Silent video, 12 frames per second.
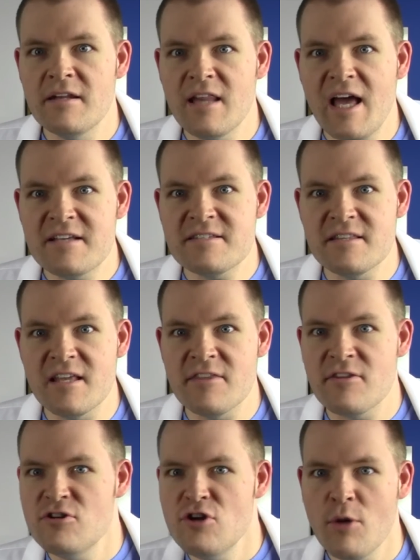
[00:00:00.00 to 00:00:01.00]
And lastly,
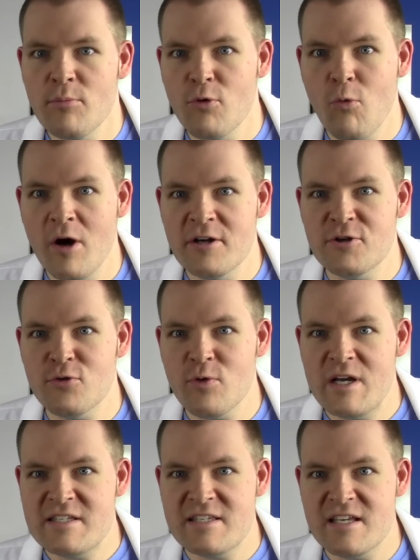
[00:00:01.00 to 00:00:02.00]
the number one
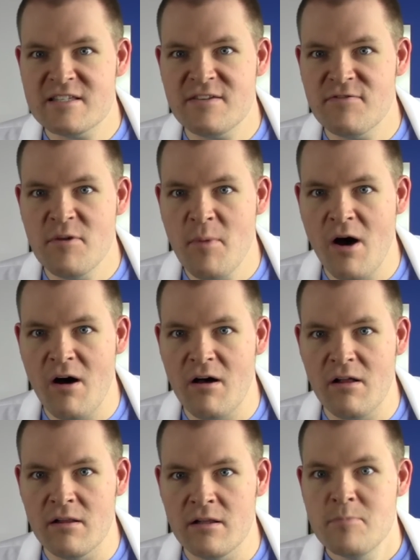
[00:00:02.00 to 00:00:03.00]
craziest of them
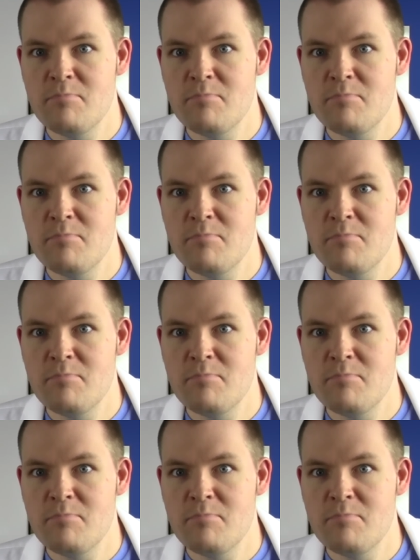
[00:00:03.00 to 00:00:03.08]
all,